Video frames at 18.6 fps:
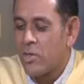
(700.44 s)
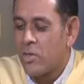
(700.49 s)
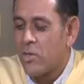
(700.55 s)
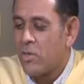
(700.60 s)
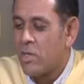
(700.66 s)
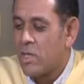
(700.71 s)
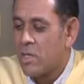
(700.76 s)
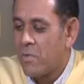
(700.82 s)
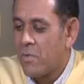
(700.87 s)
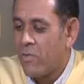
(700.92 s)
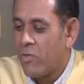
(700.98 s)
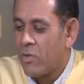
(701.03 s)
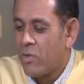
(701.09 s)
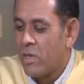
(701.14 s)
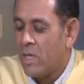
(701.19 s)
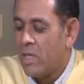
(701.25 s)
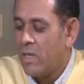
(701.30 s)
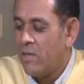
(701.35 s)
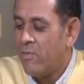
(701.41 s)
you just before you
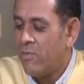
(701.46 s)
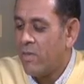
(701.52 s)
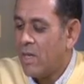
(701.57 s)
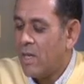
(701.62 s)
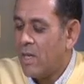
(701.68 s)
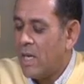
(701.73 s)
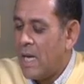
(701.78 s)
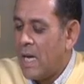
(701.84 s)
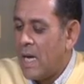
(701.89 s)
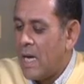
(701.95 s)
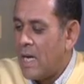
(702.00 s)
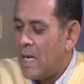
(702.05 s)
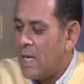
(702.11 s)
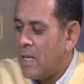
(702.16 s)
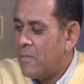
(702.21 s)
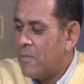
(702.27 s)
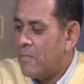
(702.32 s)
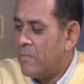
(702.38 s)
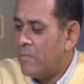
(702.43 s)
leave,
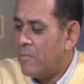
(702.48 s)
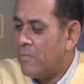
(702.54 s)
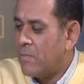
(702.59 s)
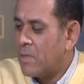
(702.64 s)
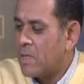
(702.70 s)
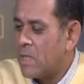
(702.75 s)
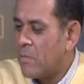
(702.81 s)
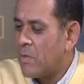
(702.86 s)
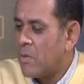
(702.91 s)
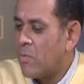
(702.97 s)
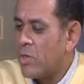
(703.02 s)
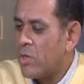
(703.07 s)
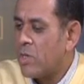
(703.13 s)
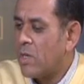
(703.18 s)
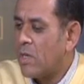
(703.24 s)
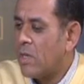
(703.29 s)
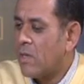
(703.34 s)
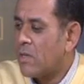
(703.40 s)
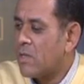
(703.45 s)
someone
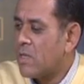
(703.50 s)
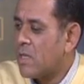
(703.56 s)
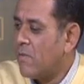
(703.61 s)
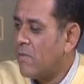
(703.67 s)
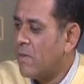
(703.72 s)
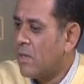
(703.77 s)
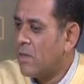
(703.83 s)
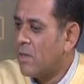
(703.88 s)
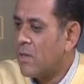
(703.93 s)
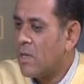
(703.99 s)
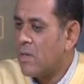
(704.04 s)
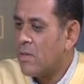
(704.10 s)
watching here this evening looking